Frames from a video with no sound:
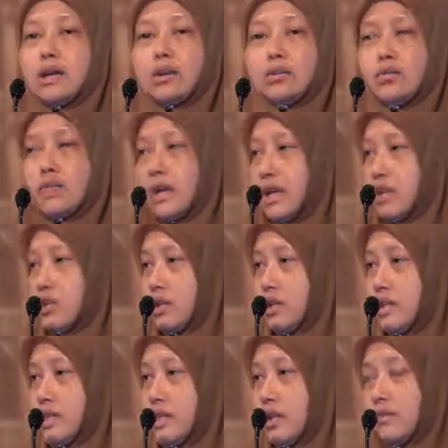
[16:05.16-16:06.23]
not financially
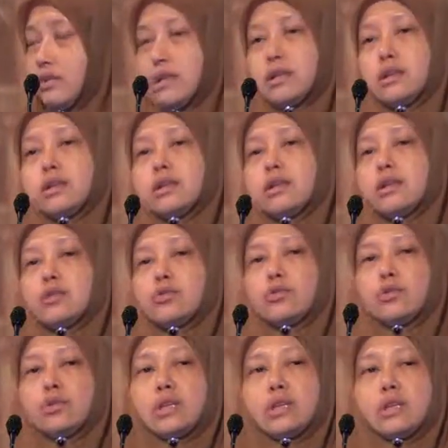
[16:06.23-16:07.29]
savvy,
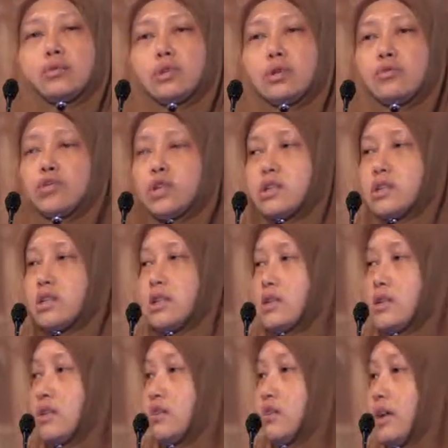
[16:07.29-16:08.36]
so they need to have trustees
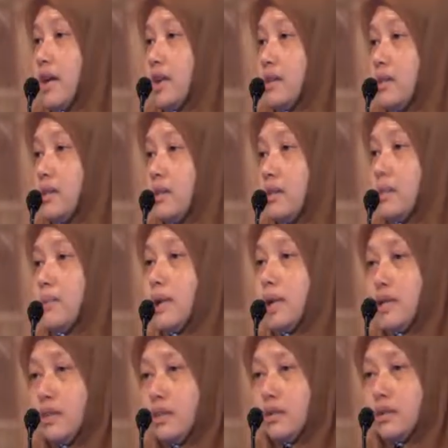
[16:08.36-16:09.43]
and advisors in
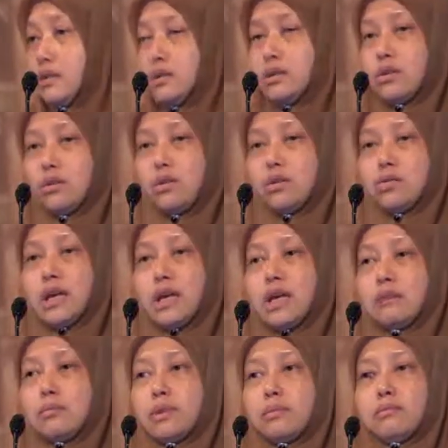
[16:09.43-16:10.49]
place who could
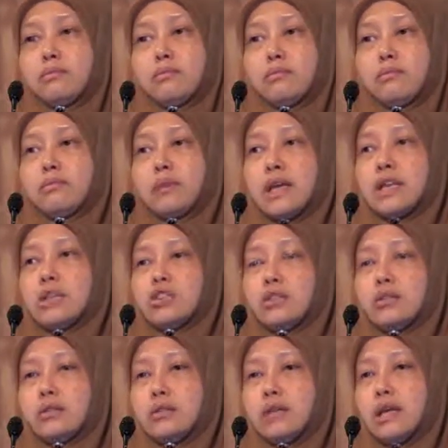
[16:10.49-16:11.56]
help them manage
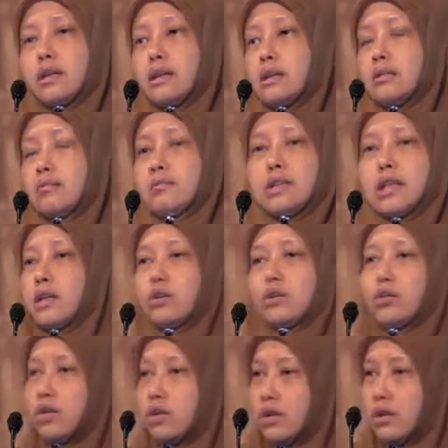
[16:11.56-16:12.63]
it. And they could
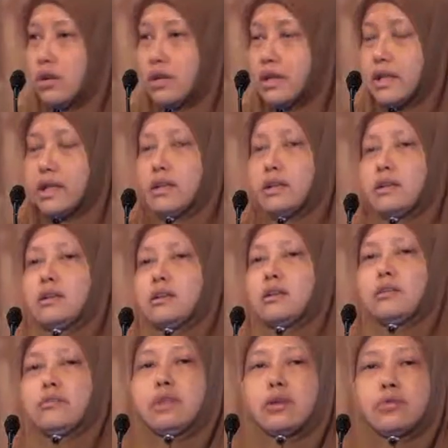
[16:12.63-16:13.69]
go on a holiday
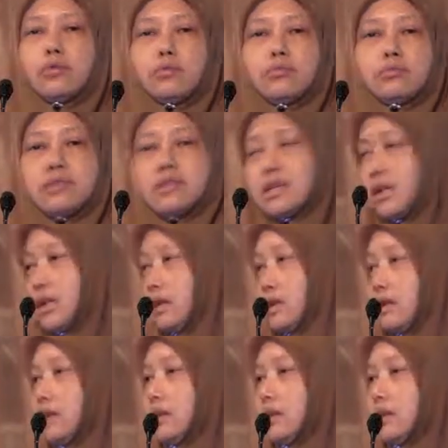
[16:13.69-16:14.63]
if they're sick.